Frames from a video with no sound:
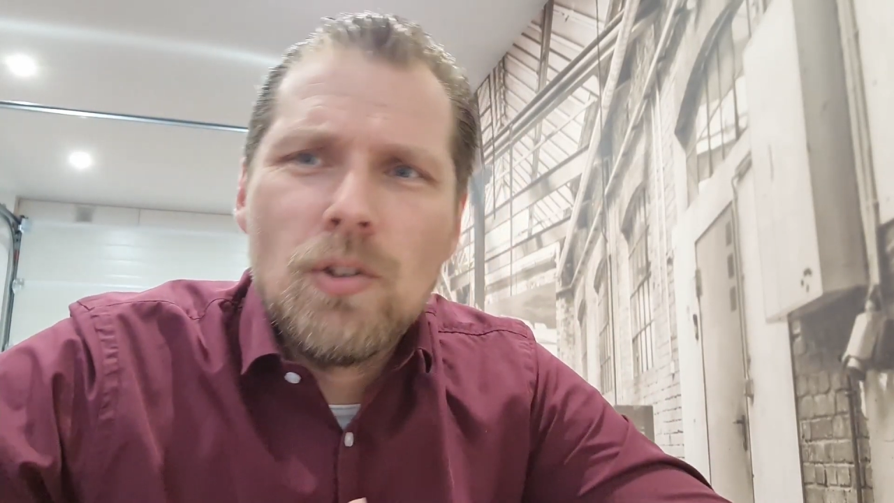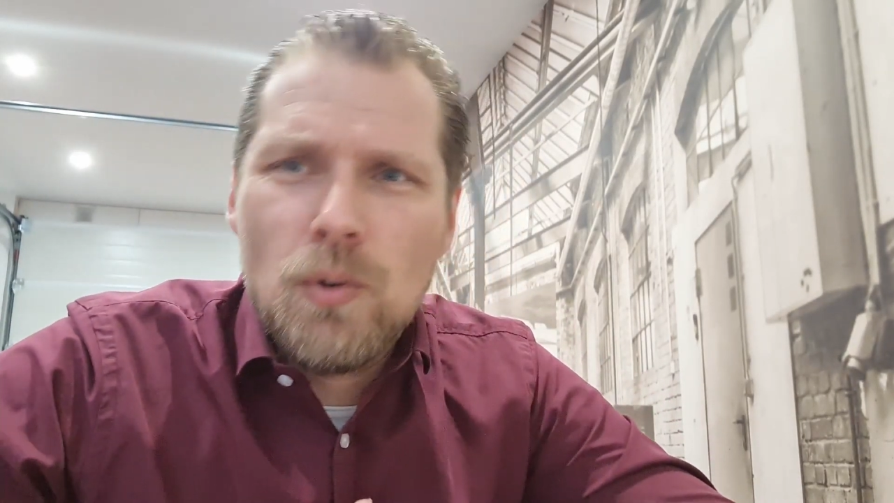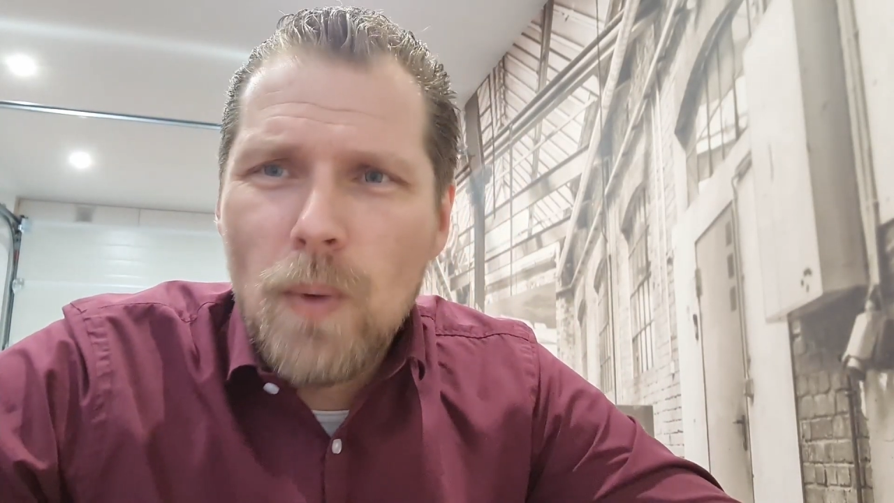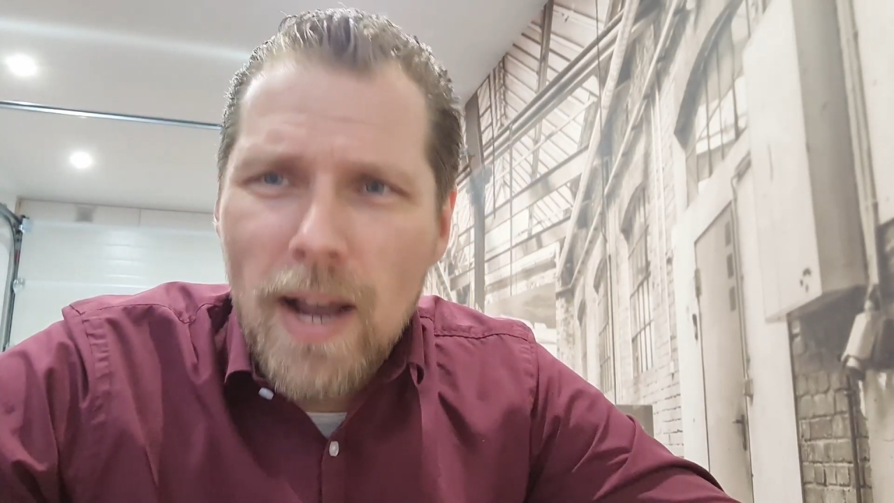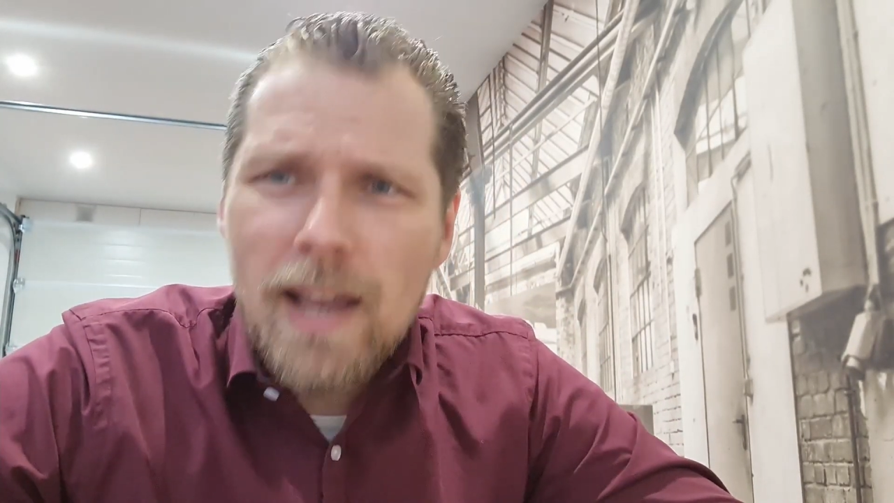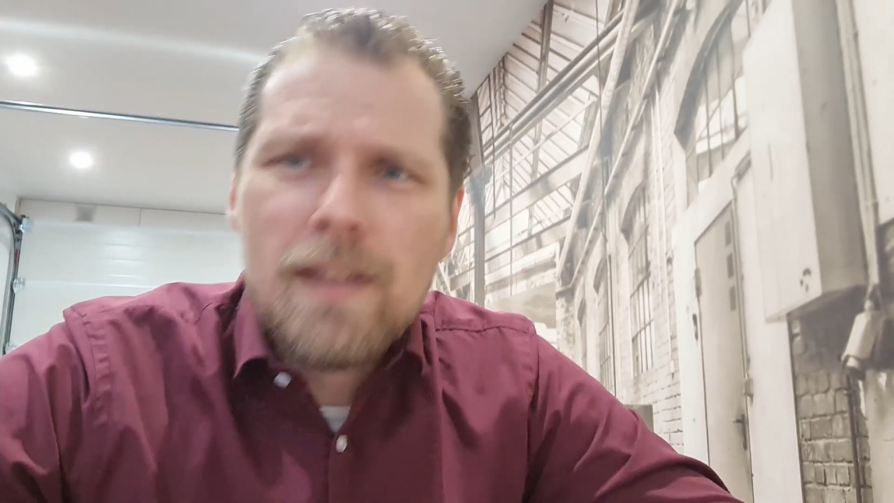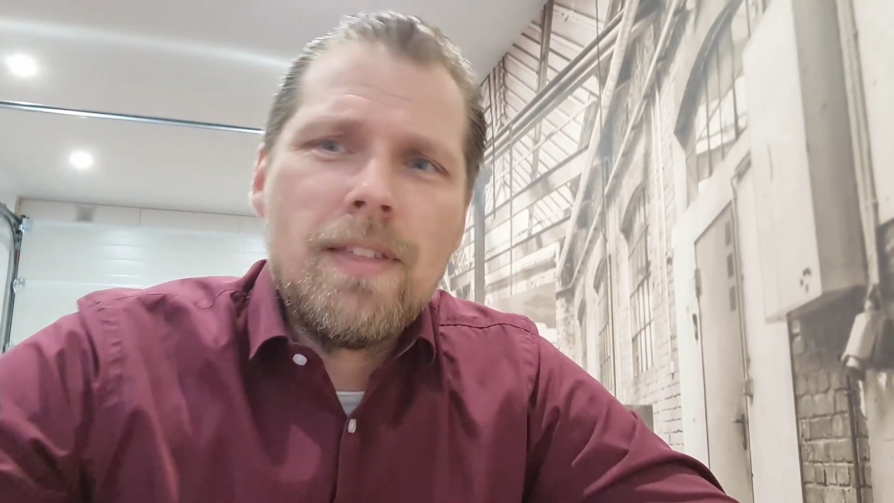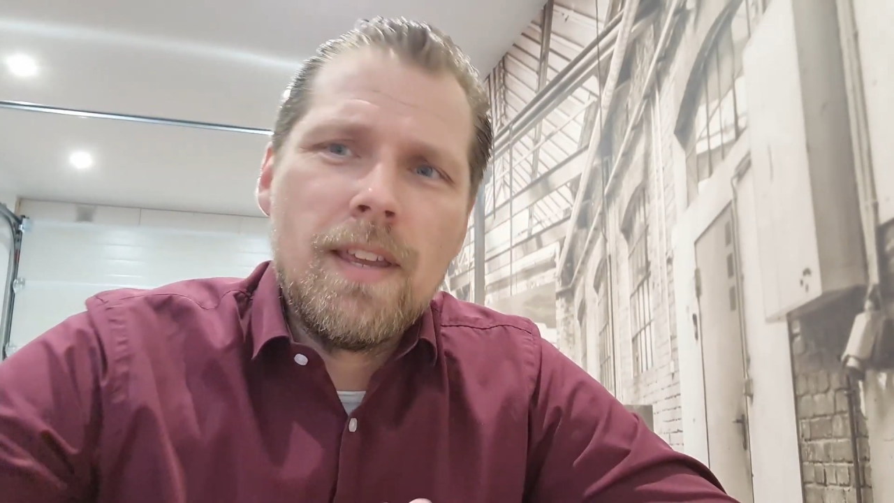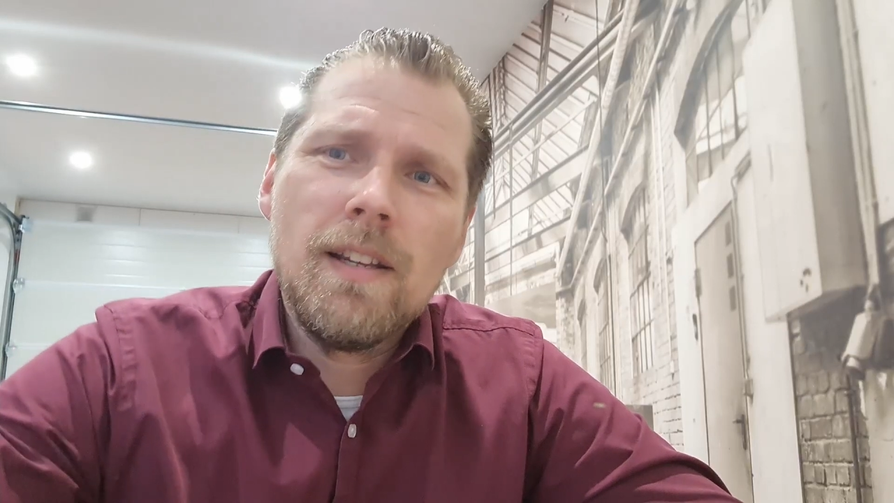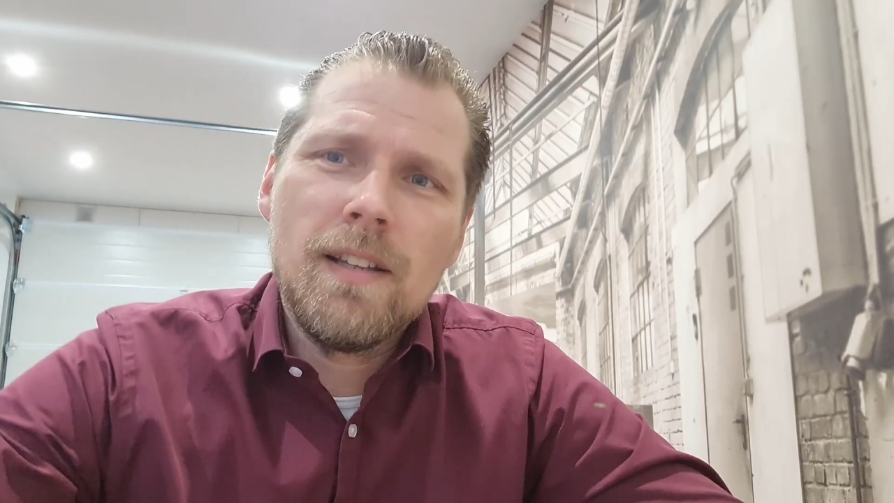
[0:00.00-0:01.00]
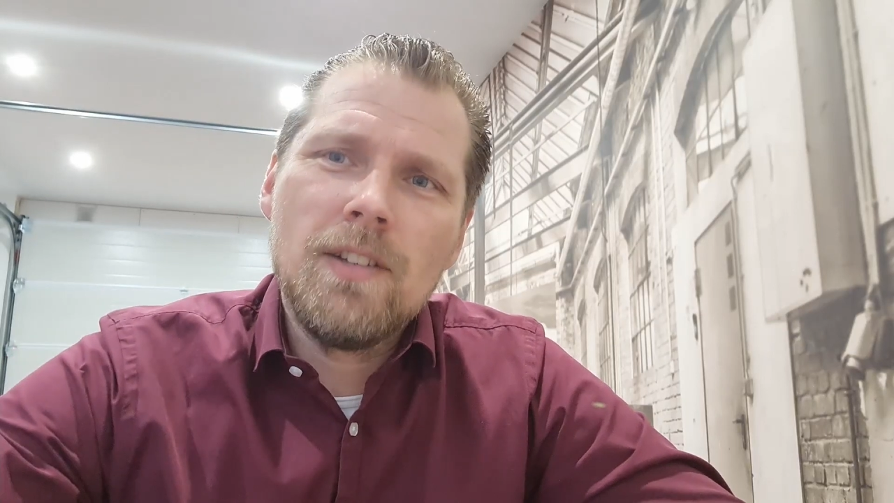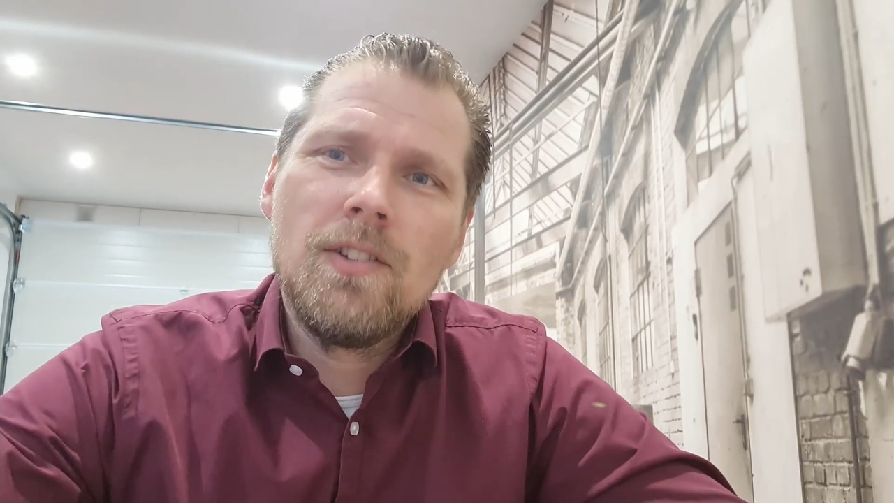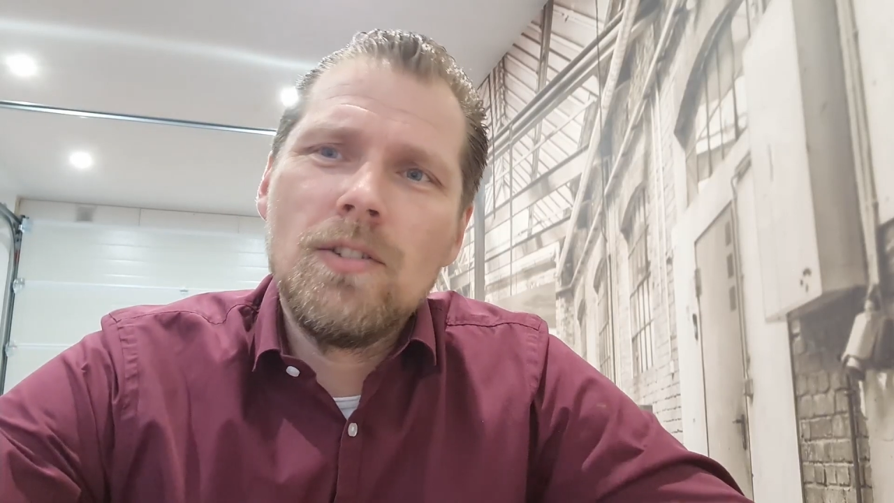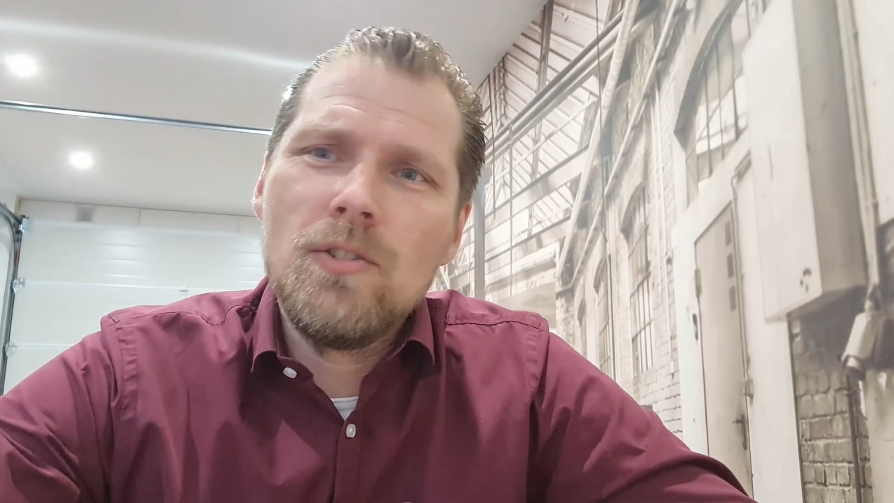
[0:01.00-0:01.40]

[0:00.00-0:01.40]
to you why I think that